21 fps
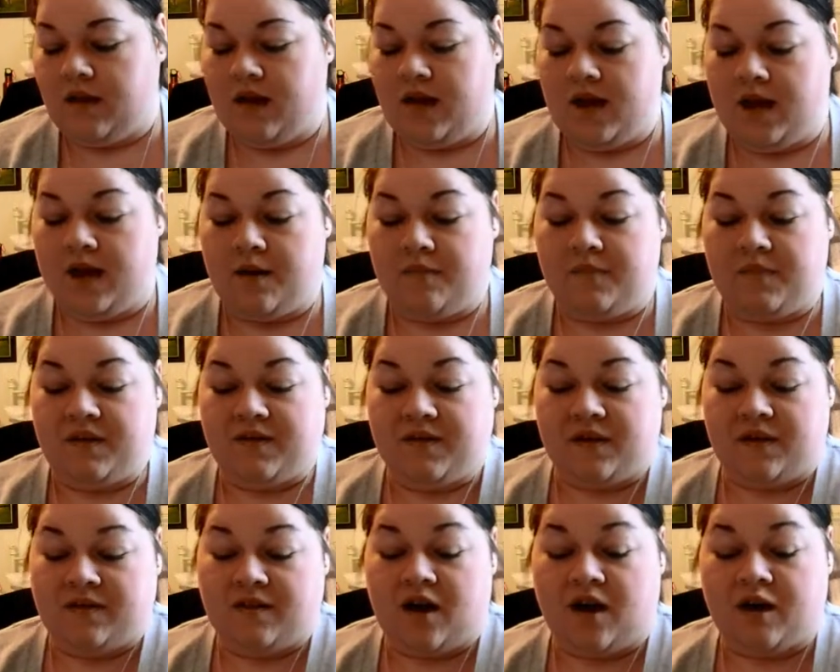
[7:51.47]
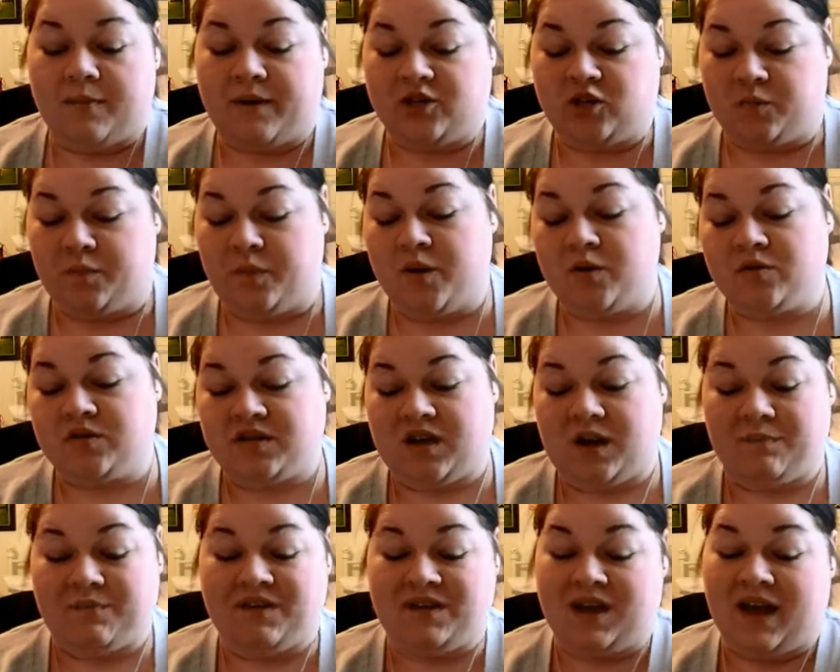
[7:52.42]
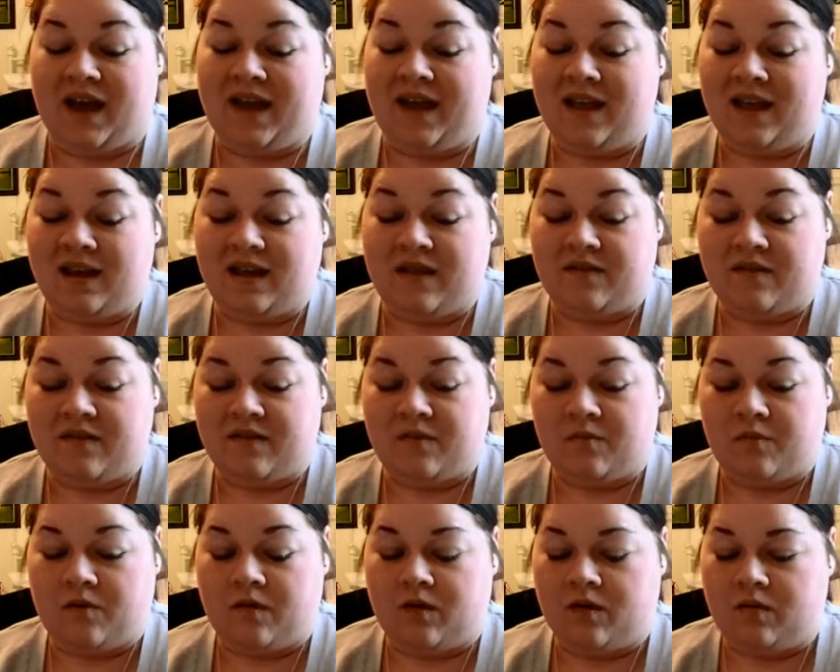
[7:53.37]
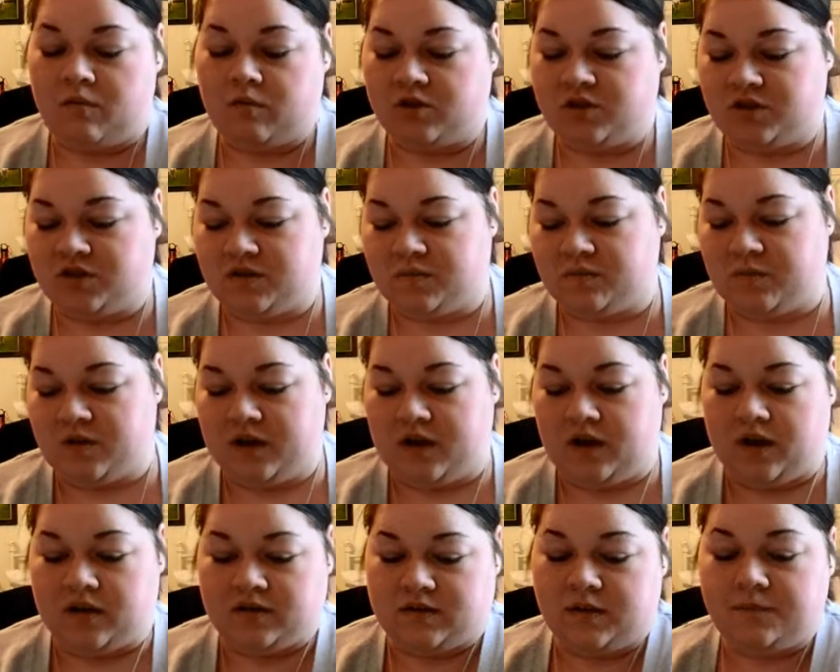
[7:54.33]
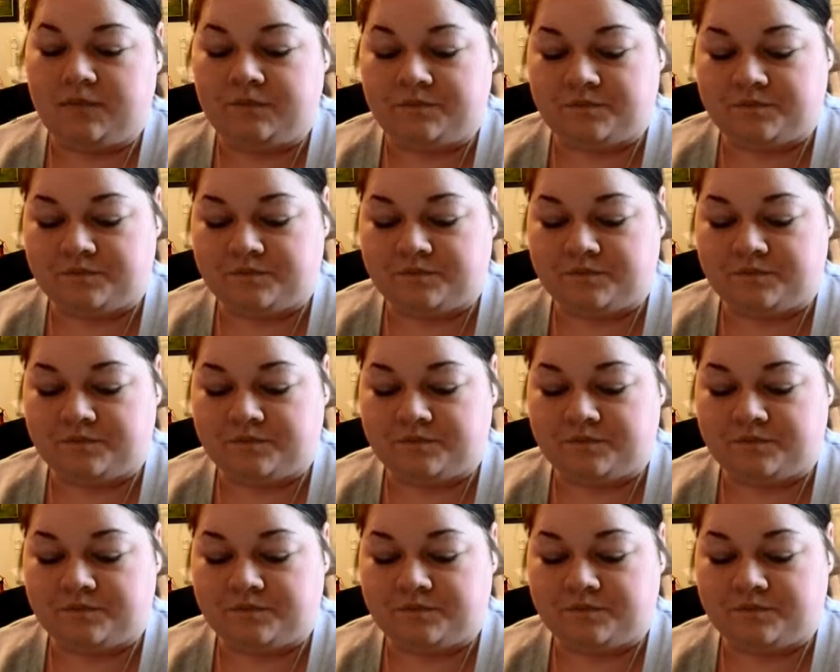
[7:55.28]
It's going to talk about your post-op diet in this book, which is pretty awesome.